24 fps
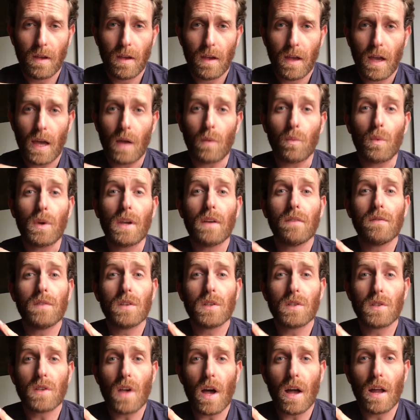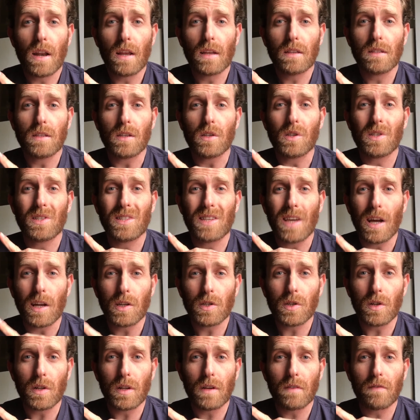And we have decided to
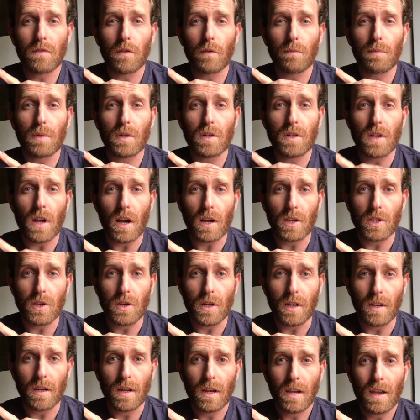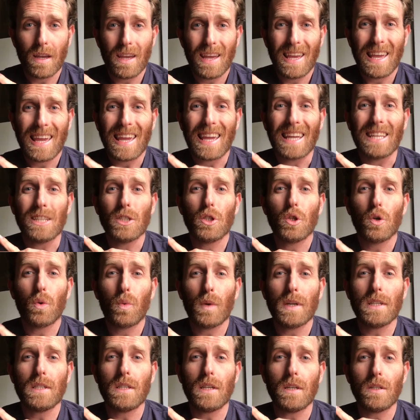schedule it for production in
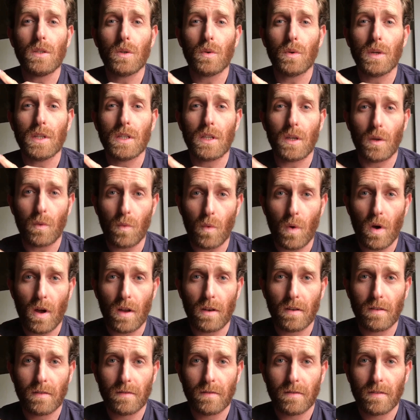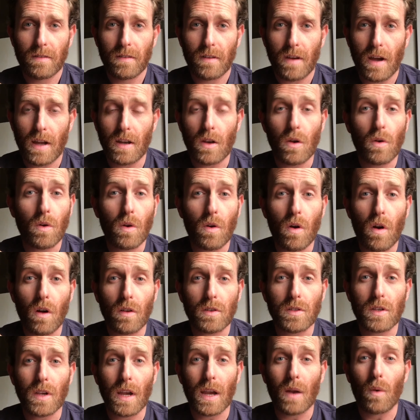2021. I know you're all
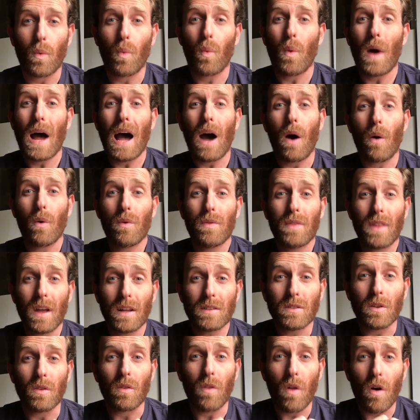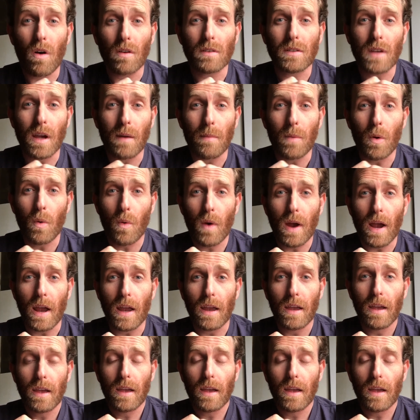saying, wow, that's a long time away.